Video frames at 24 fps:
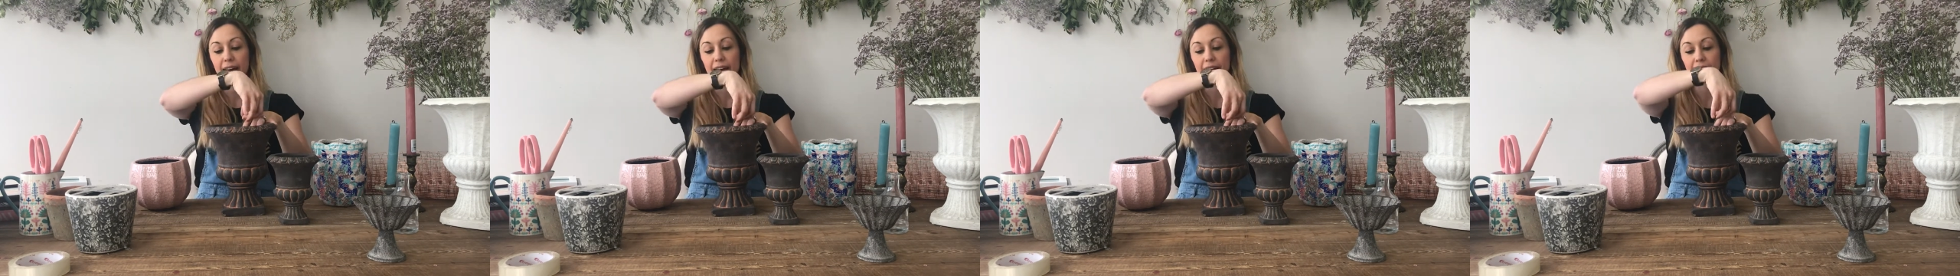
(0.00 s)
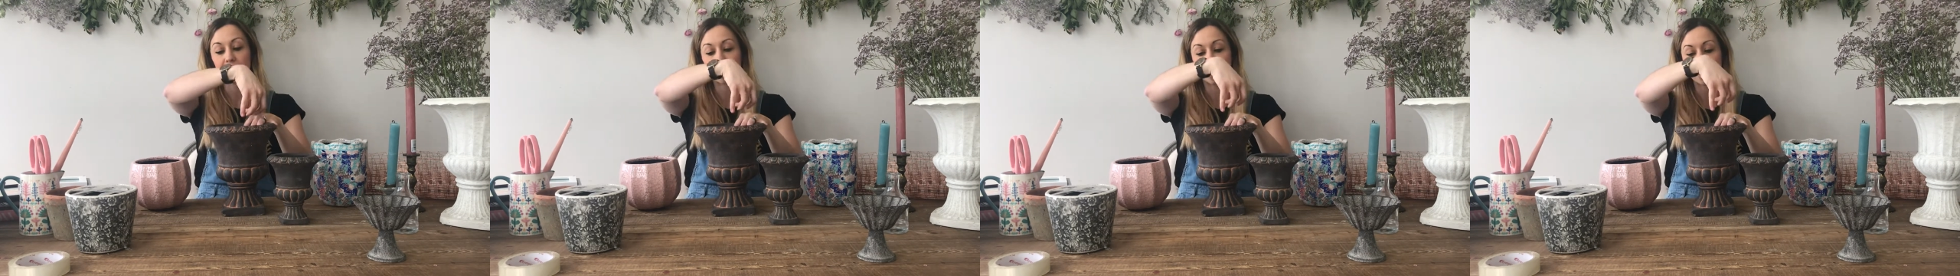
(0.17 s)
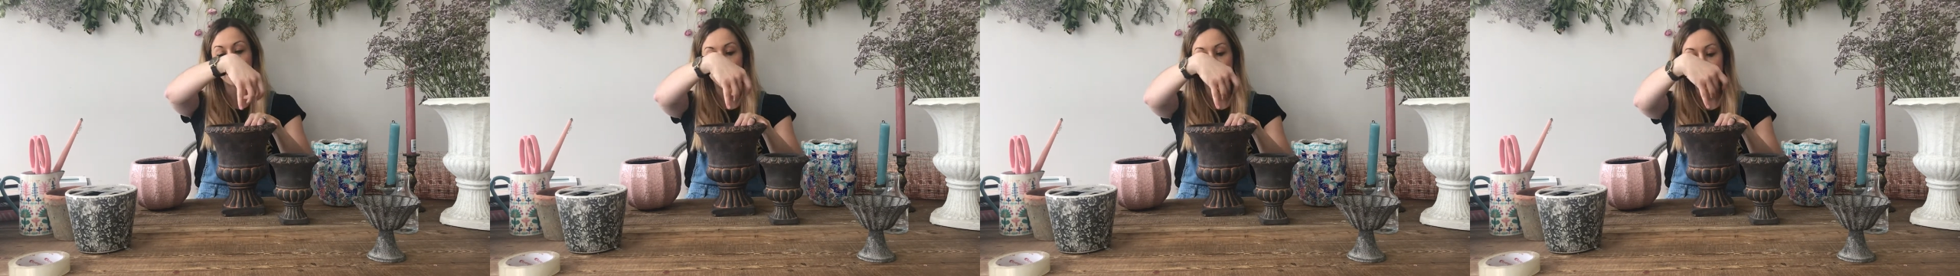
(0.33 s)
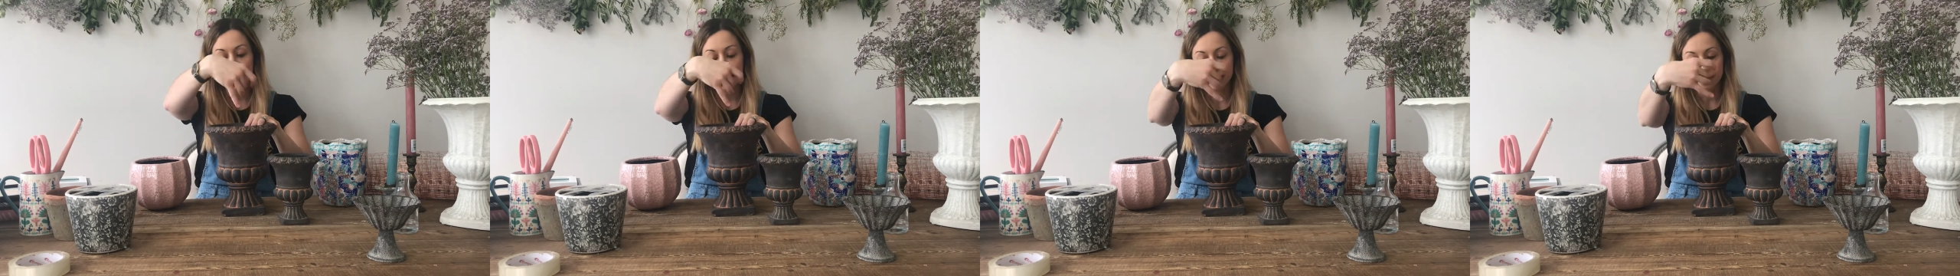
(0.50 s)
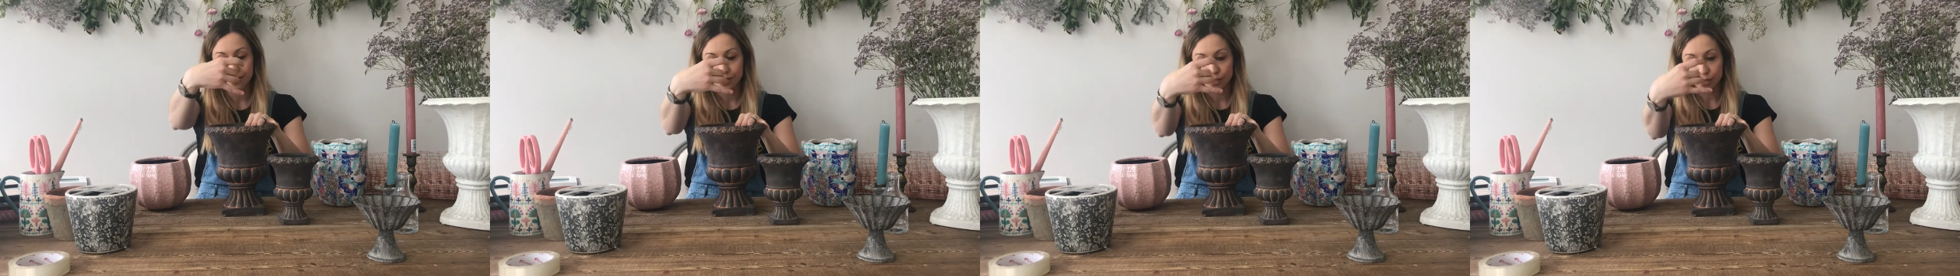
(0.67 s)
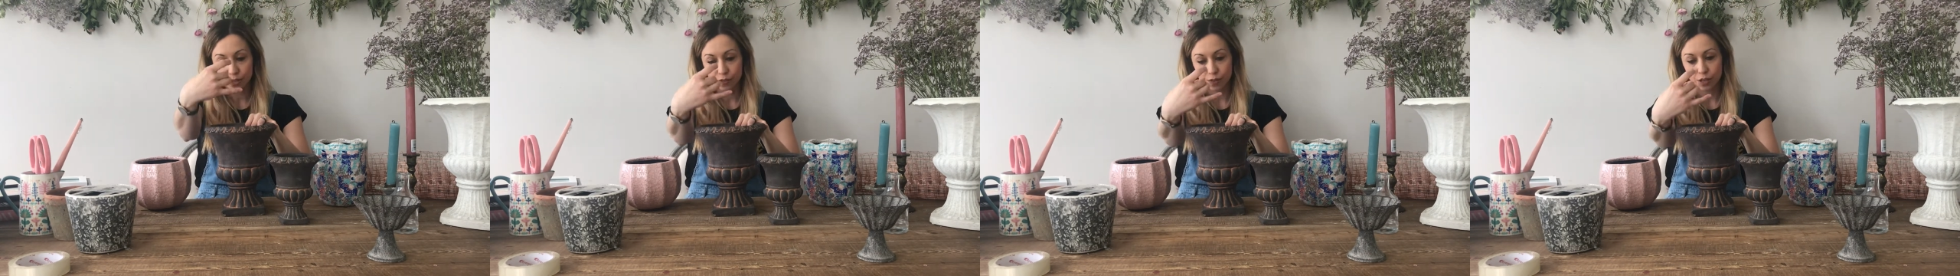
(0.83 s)
and again
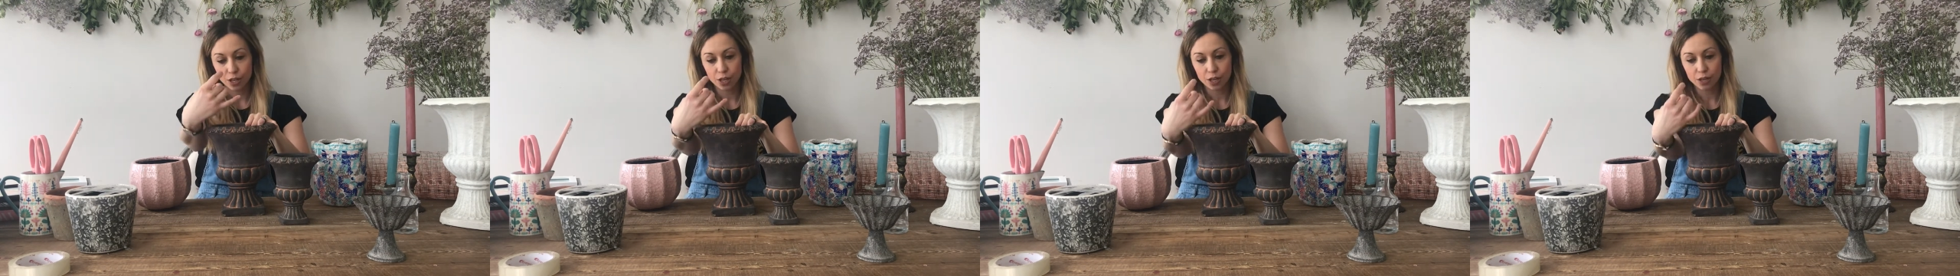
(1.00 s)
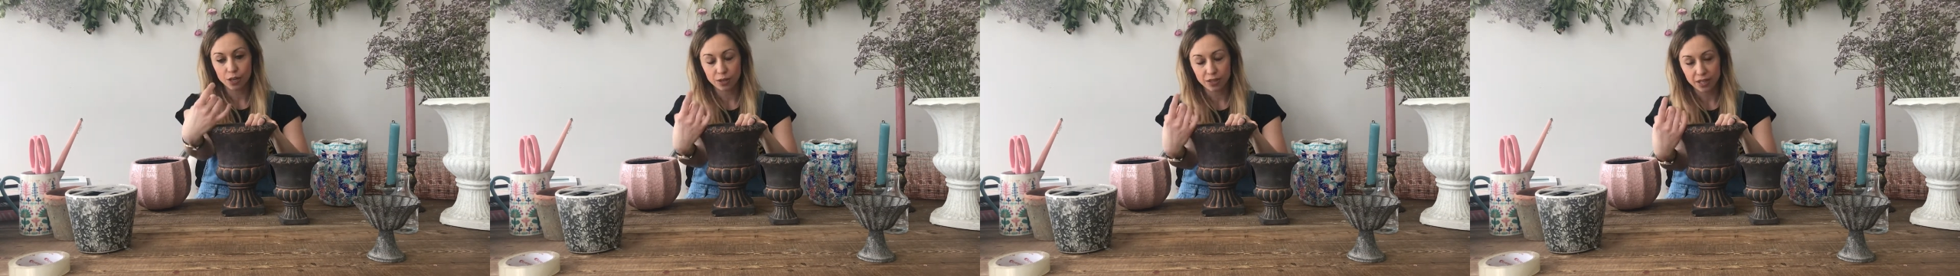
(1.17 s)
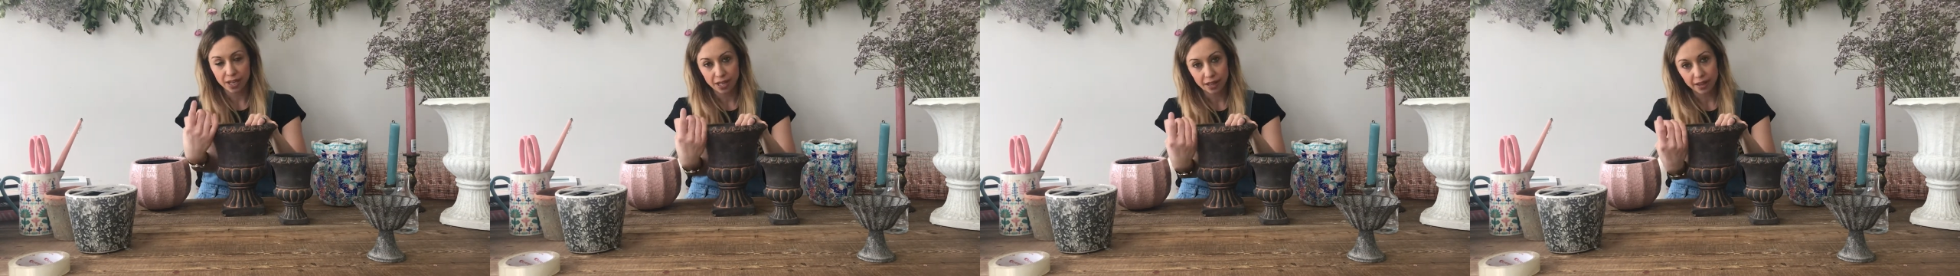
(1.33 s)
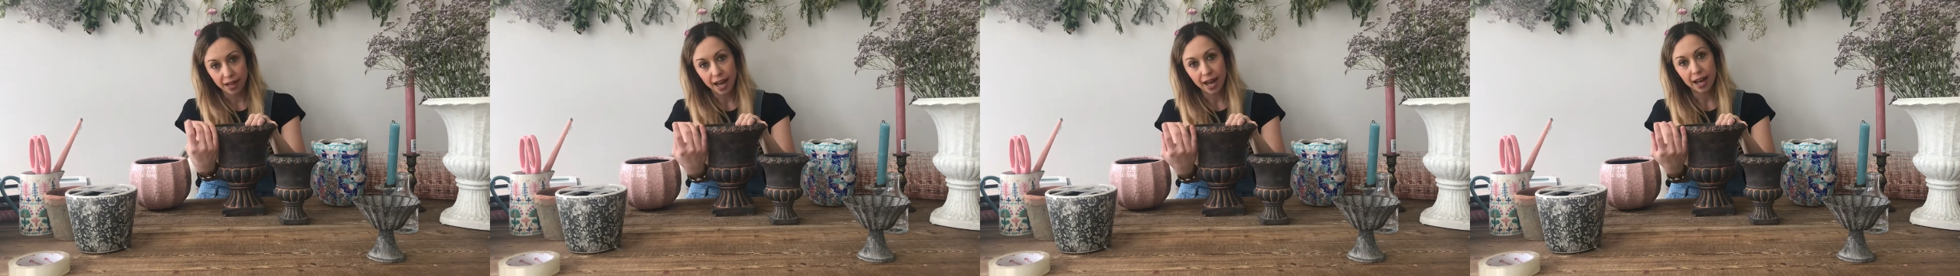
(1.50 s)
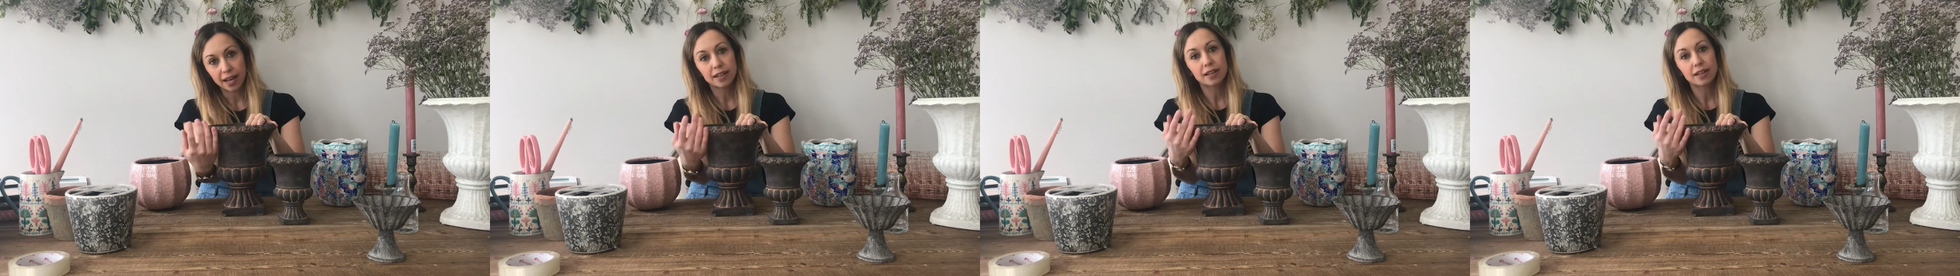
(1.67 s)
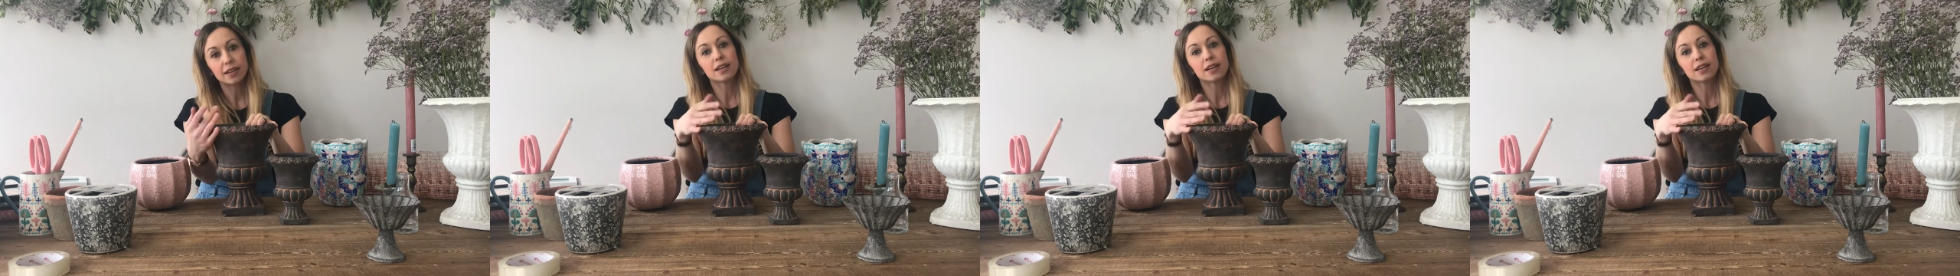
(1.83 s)
sort of using that